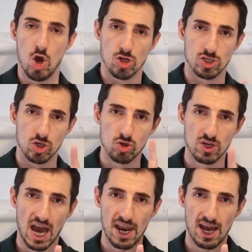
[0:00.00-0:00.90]
So you
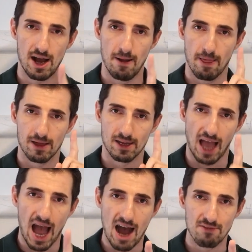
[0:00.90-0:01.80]
gotta
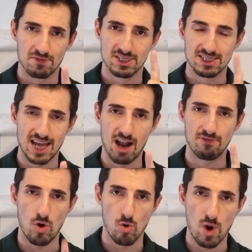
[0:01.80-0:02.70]
have
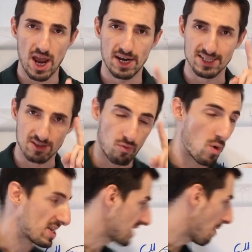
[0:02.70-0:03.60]
self-awareness of
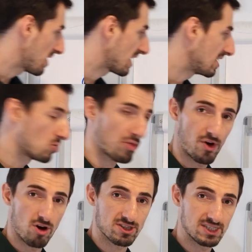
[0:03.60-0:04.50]
what's happening in your
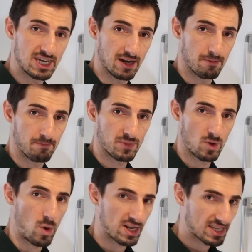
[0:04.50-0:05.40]
thoughts here.
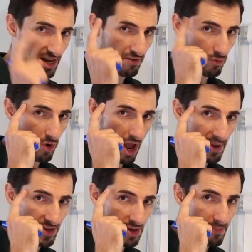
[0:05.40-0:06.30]
What kind of
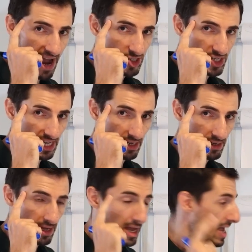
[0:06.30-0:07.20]
crap are you imagining?
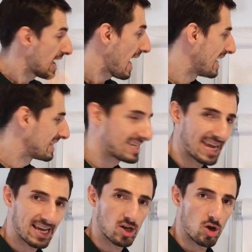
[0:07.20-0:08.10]
And
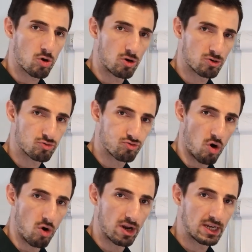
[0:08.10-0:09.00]
take
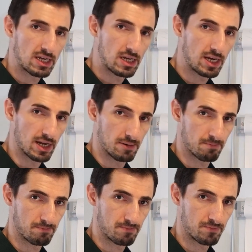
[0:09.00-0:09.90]
control here.
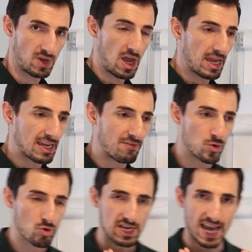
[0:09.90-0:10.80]
If
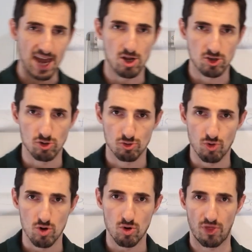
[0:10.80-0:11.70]
you cannot
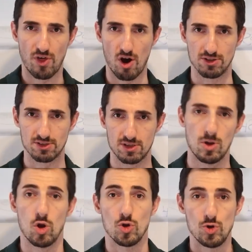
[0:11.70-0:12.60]
control your thoughts,
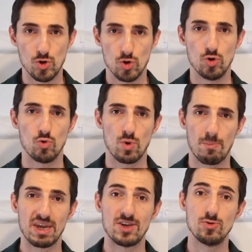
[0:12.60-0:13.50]
you will
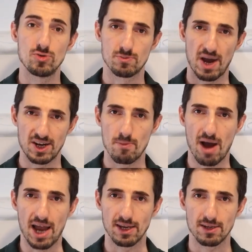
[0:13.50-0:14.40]
be used by the
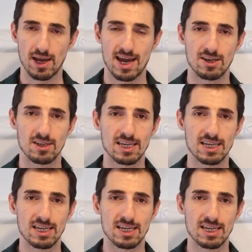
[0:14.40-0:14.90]
mind, and